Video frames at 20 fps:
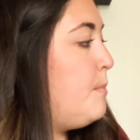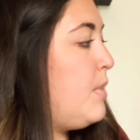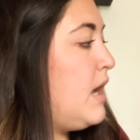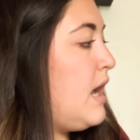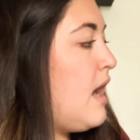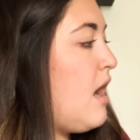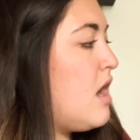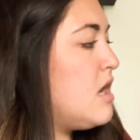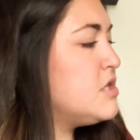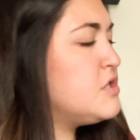
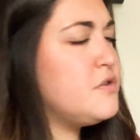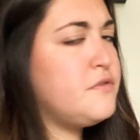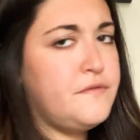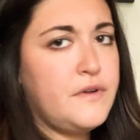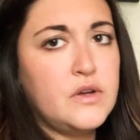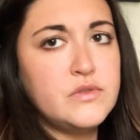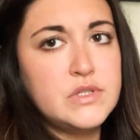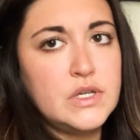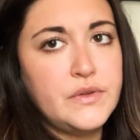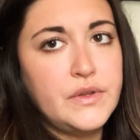But I also
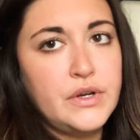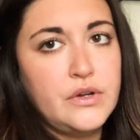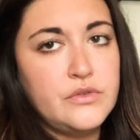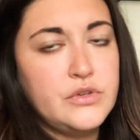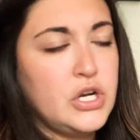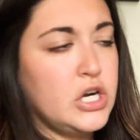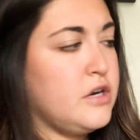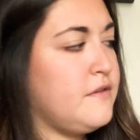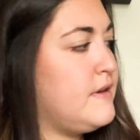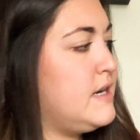felt a little
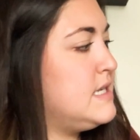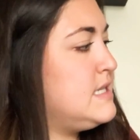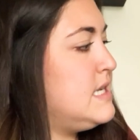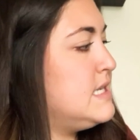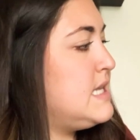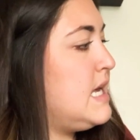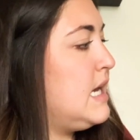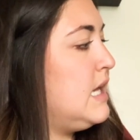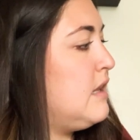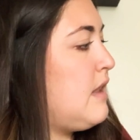nervous
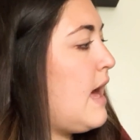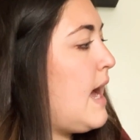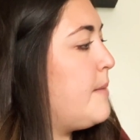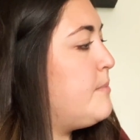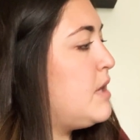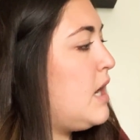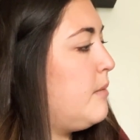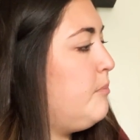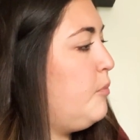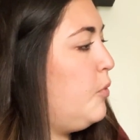as I
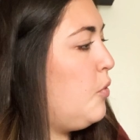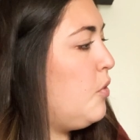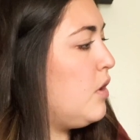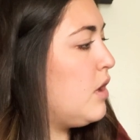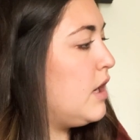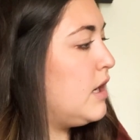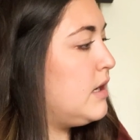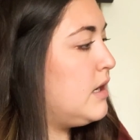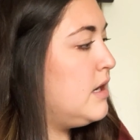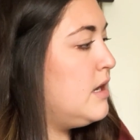climbed on
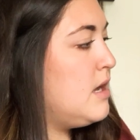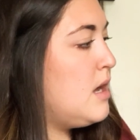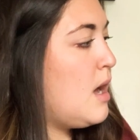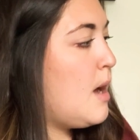board.